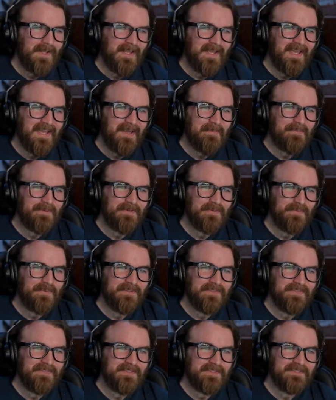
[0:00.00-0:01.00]
happened
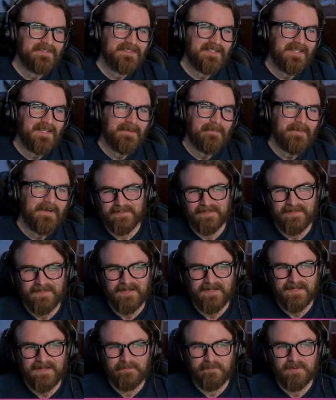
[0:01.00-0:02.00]
with this game?
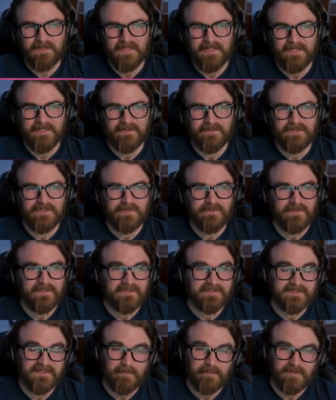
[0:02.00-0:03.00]
I am planning on doing
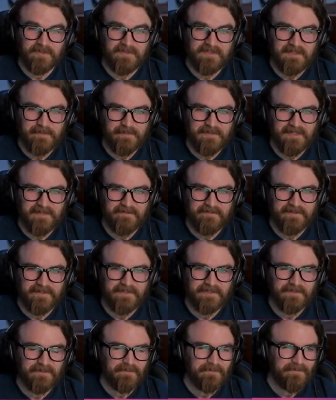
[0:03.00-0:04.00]
a separate deep dive
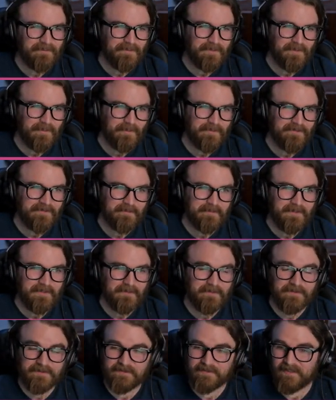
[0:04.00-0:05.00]
video for it with some
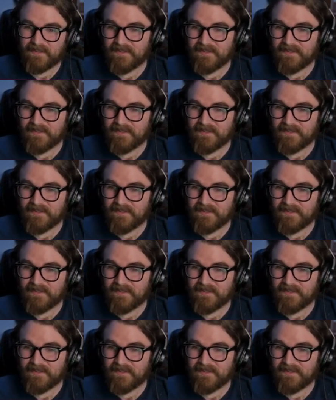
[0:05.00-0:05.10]
notes.